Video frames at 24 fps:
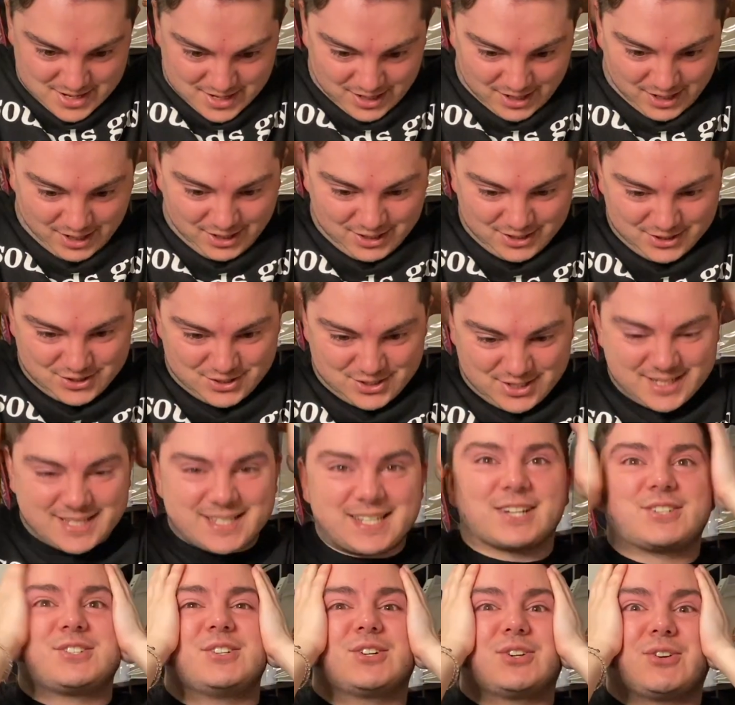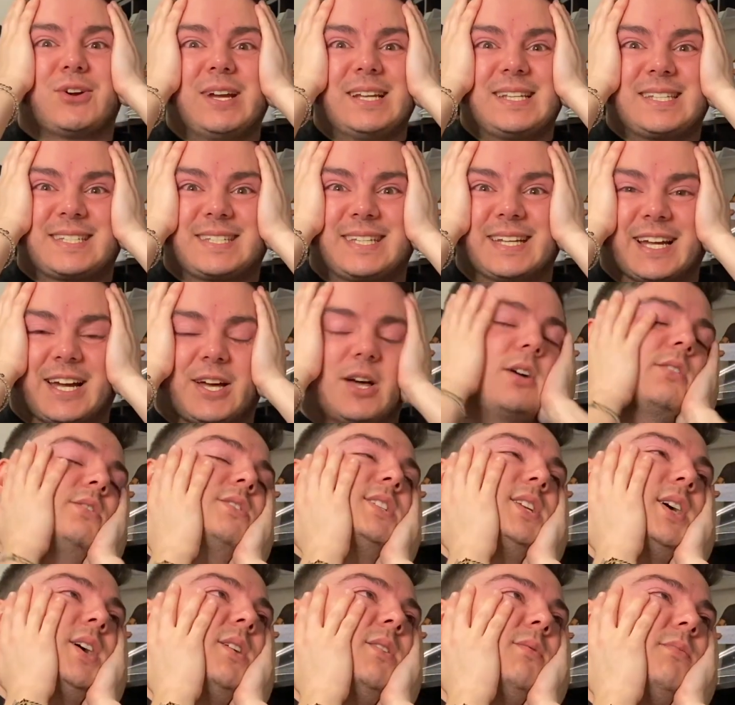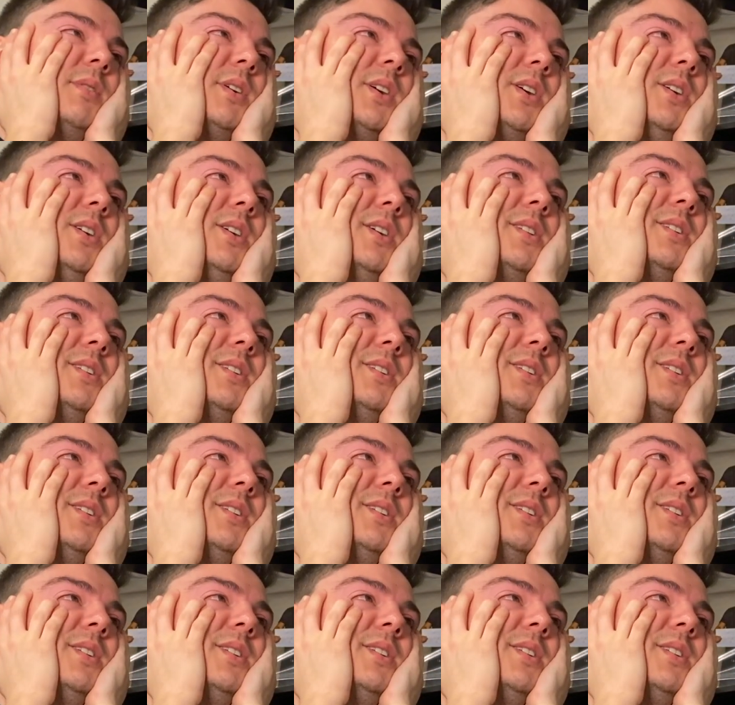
Oh, she's such a great singer. Oh, sorry, oh my